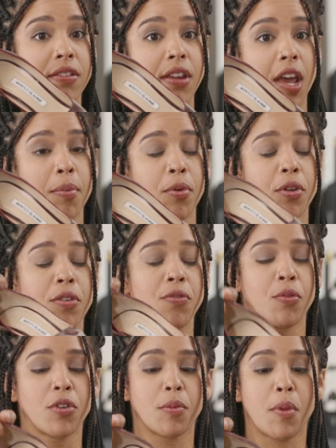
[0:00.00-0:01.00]
staple
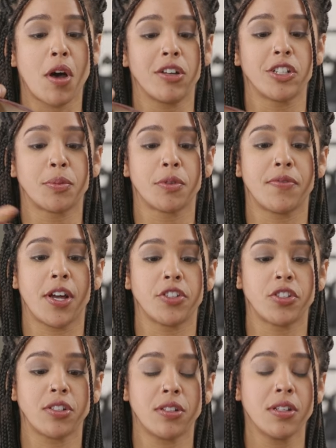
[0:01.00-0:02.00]
for the polished
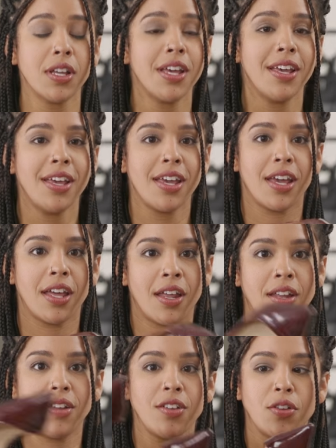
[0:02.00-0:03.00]
professional.
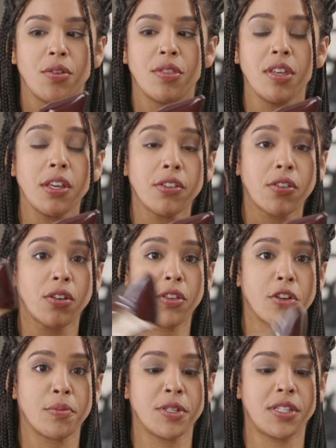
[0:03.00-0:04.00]
And you know, these are a
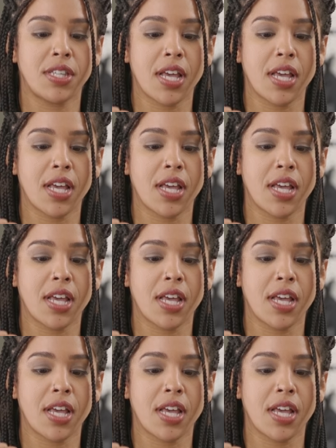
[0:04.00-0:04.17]
little bit